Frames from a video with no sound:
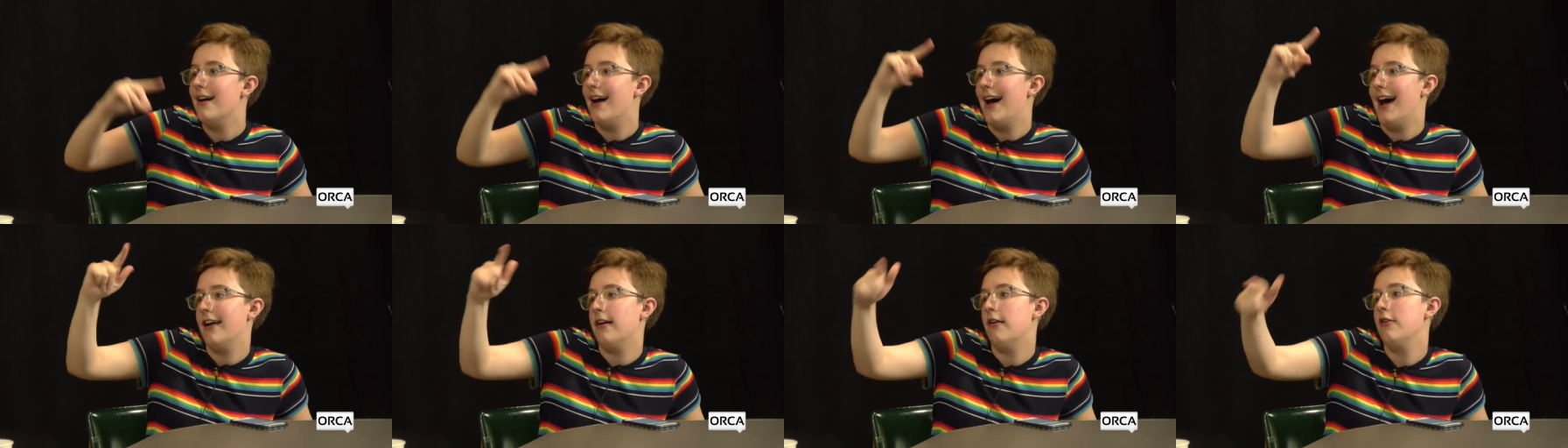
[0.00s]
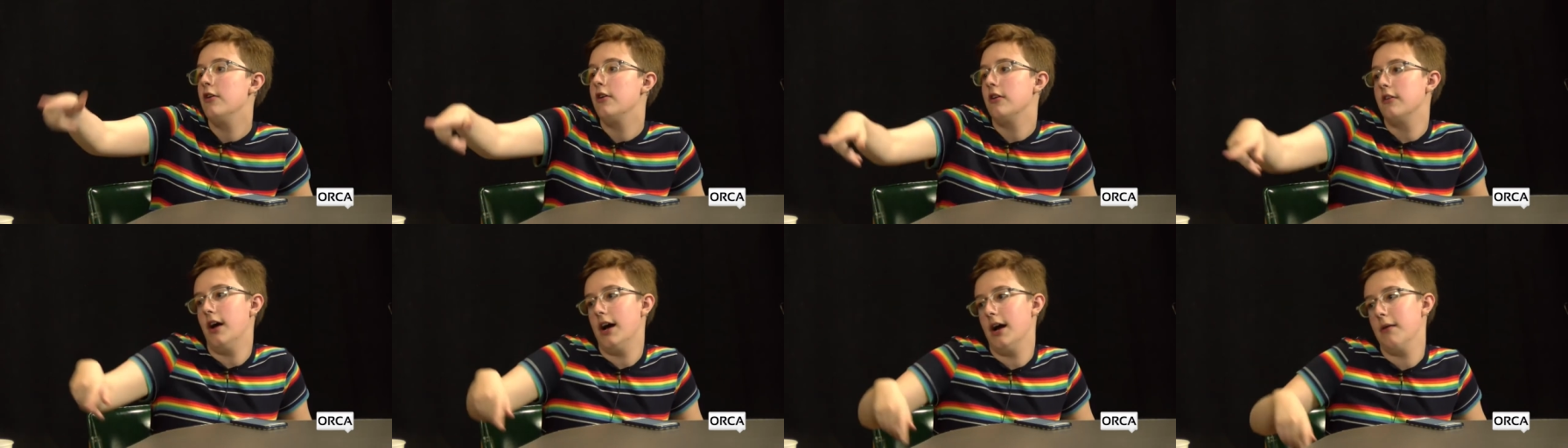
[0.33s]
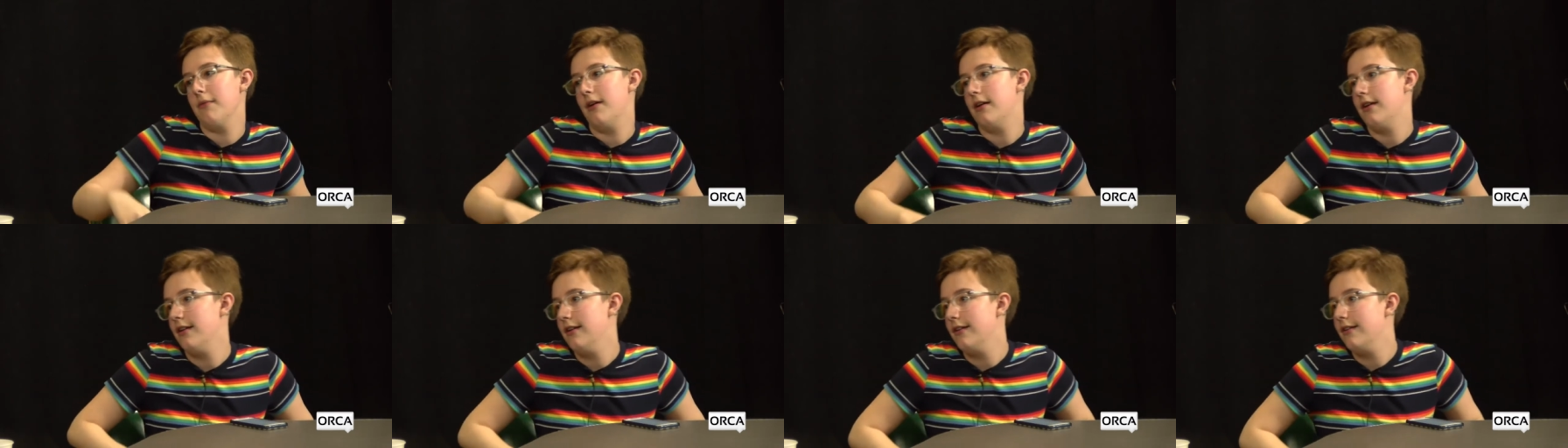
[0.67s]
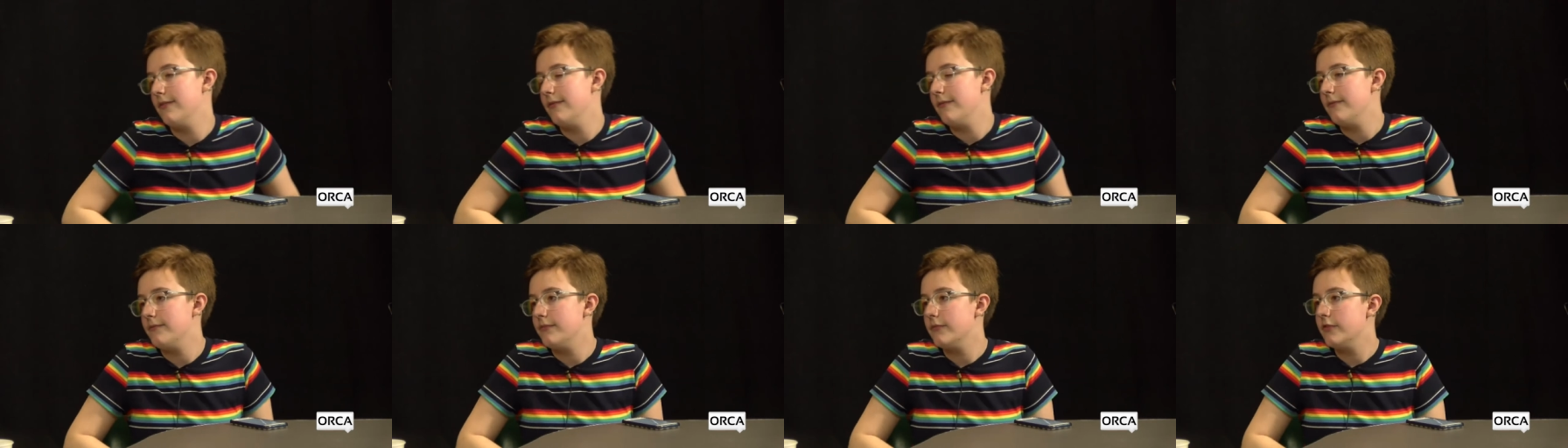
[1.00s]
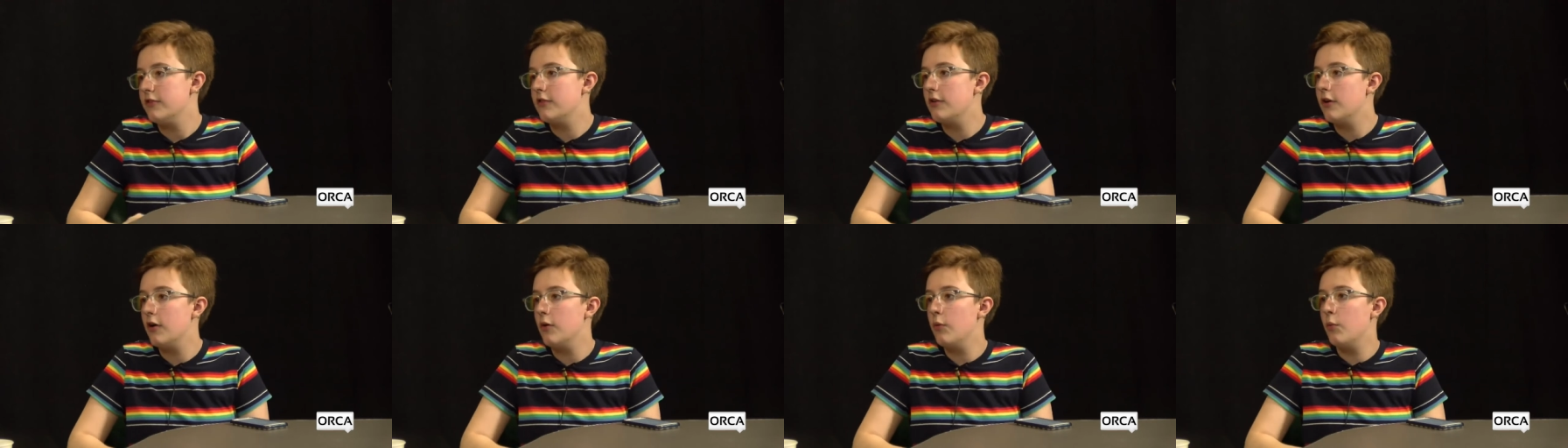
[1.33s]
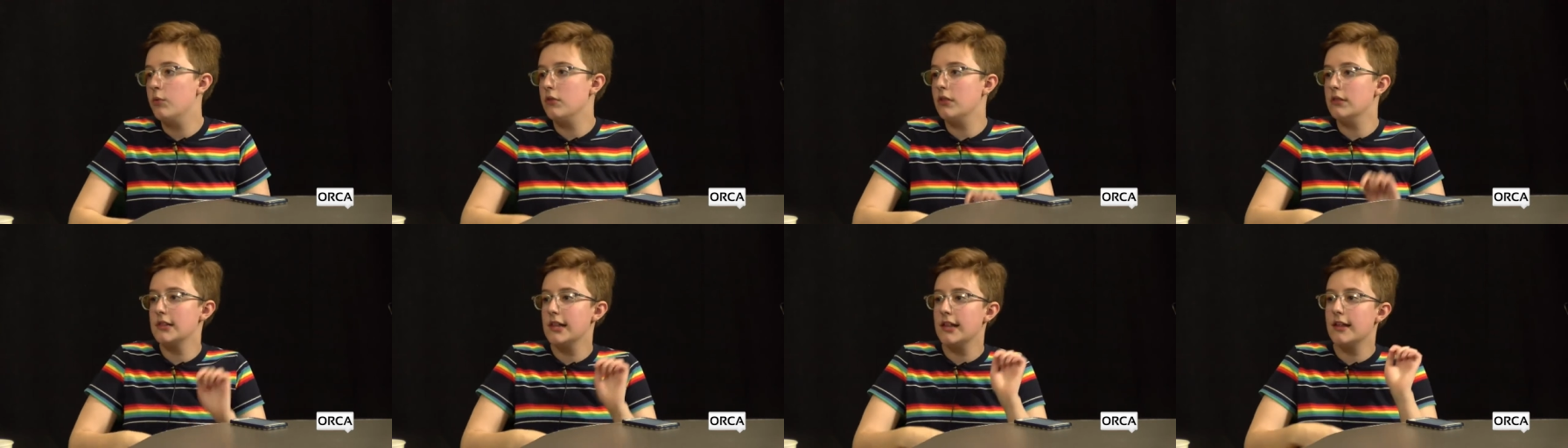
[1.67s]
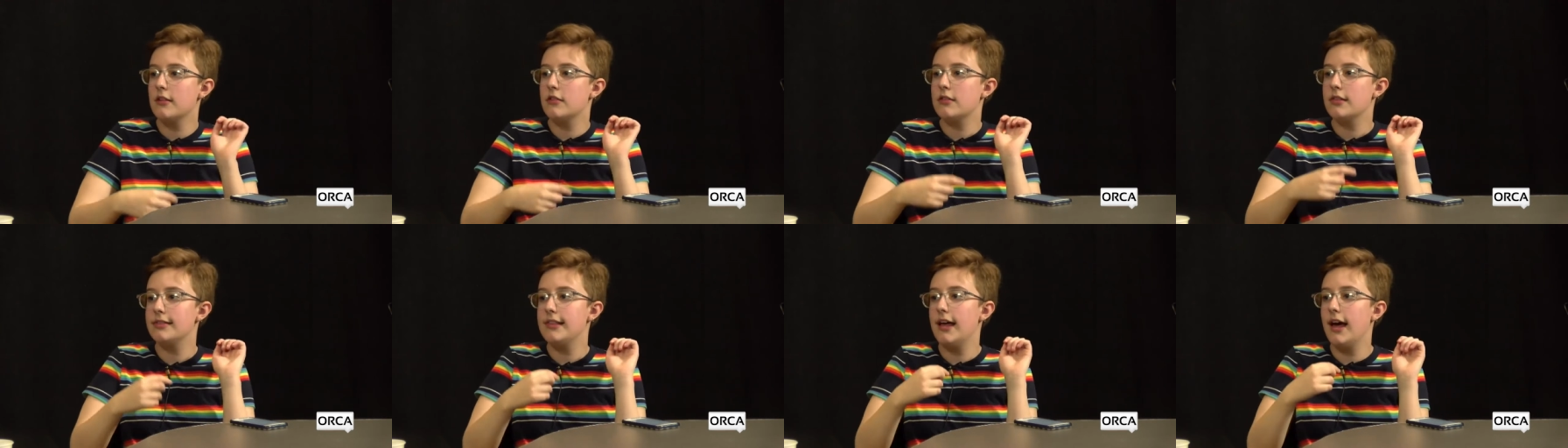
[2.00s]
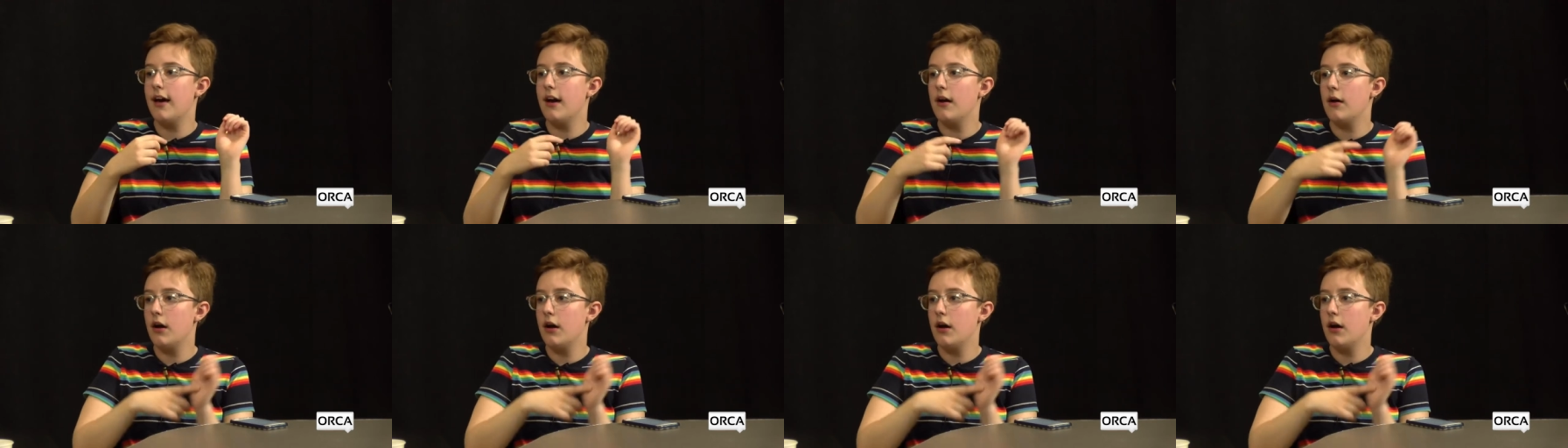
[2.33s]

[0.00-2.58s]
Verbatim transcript: I know you can talk about Would it. Like so the list that